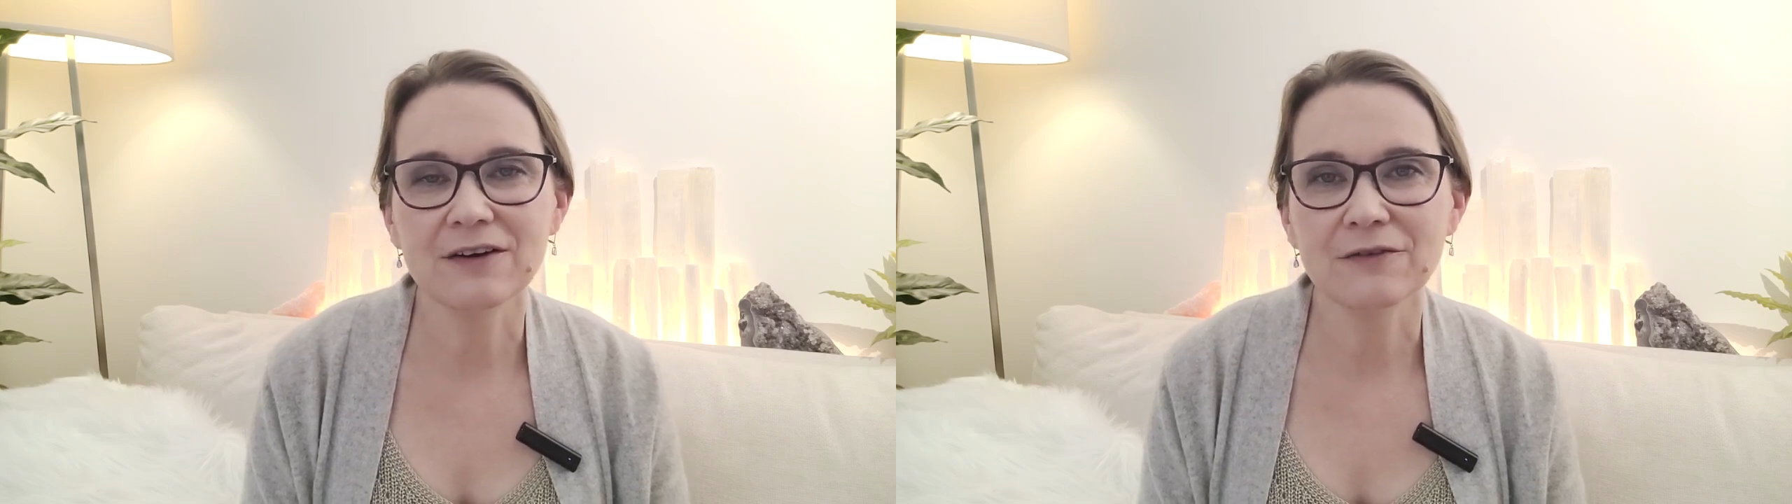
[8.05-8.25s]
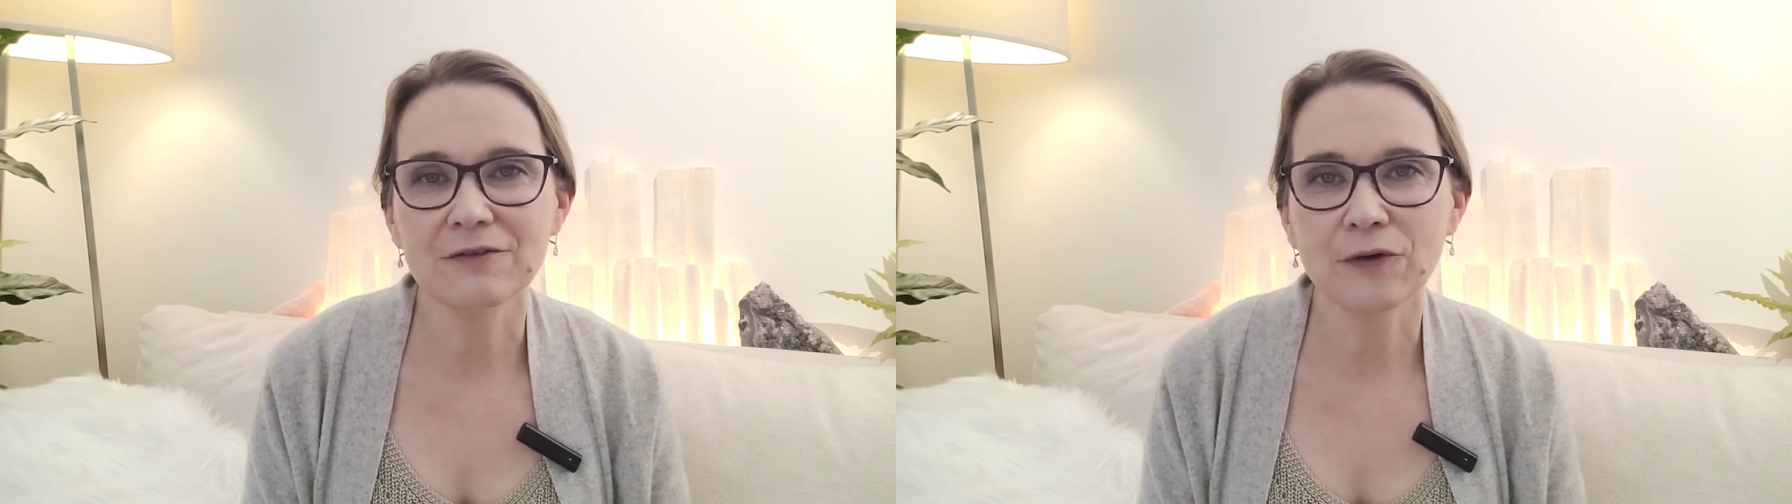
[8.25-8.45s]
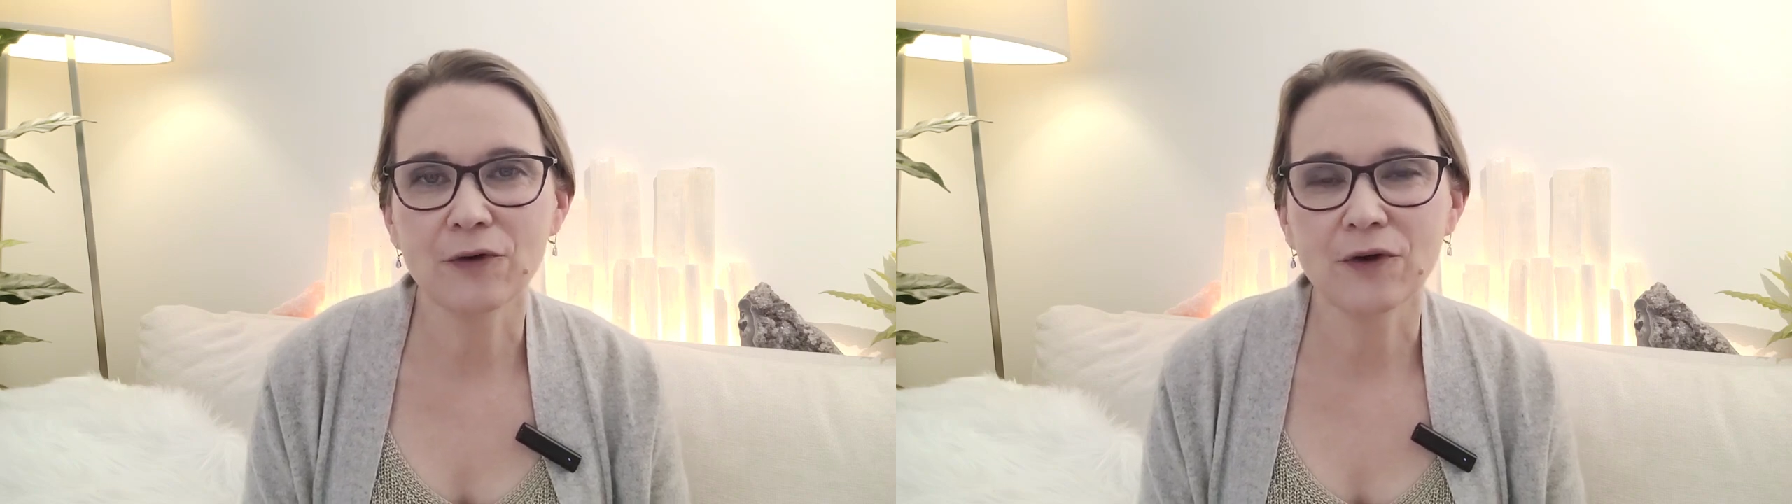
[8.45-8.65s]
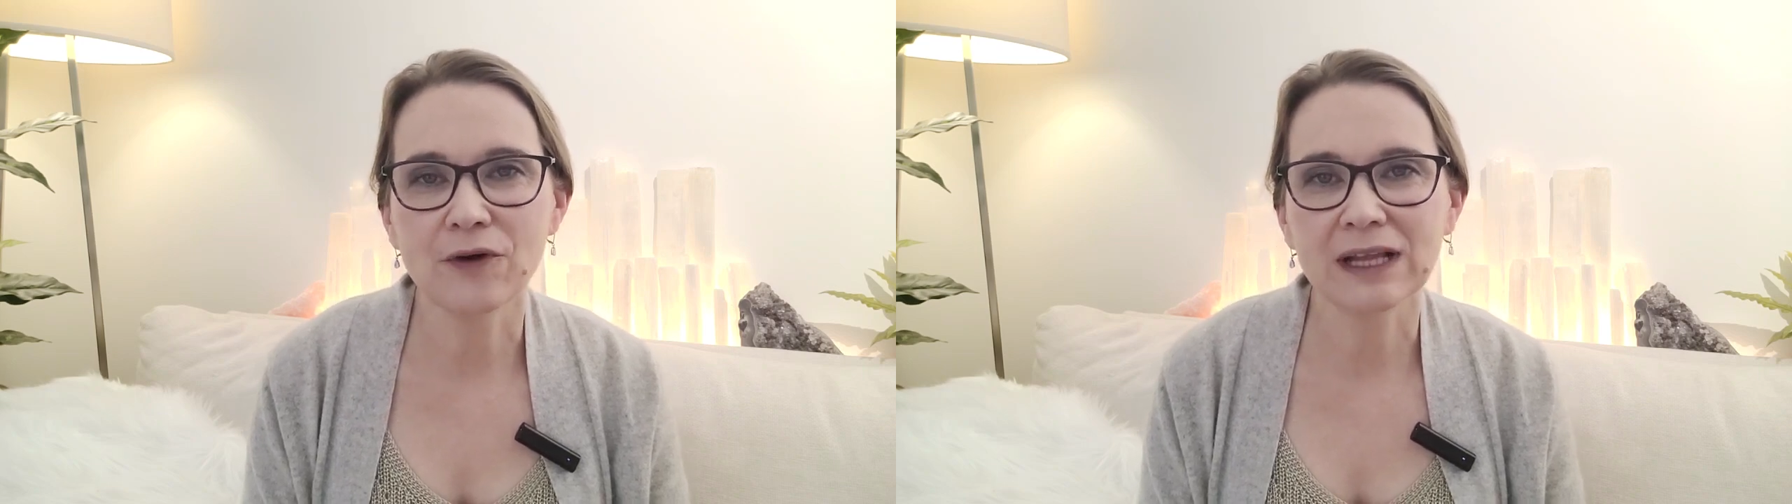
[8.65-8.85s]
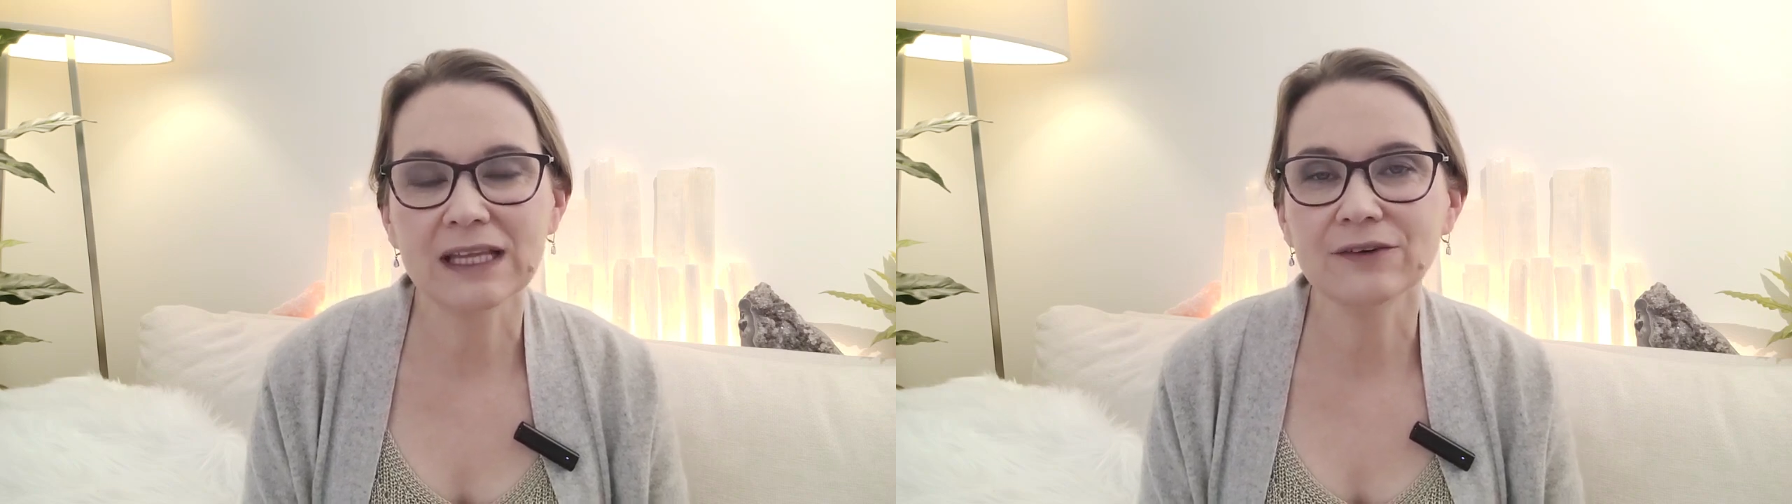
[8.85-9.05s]

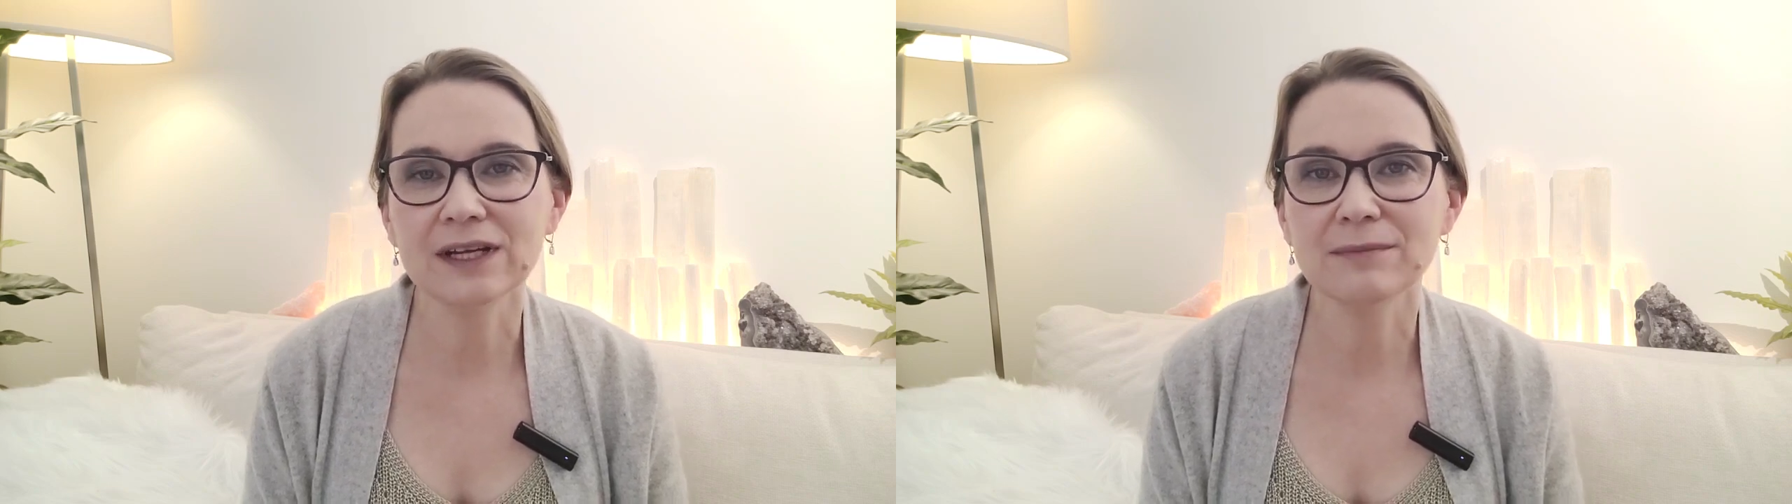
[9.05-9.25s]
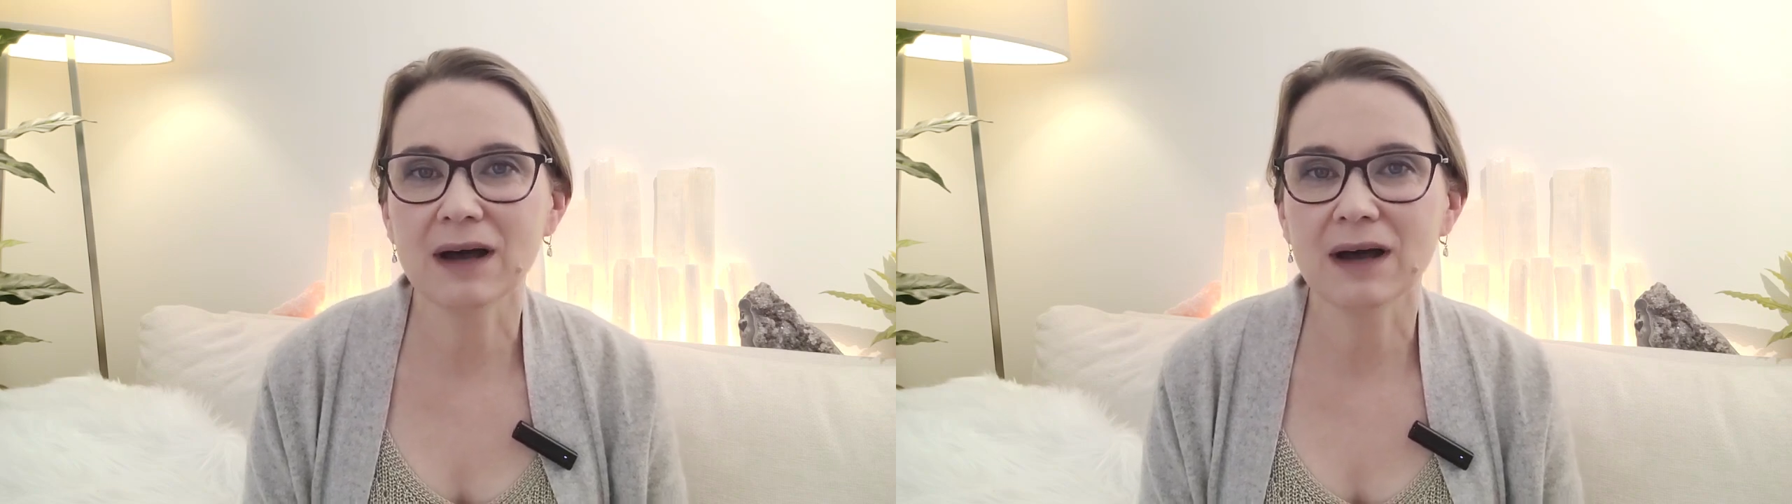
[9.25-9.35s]
for clearing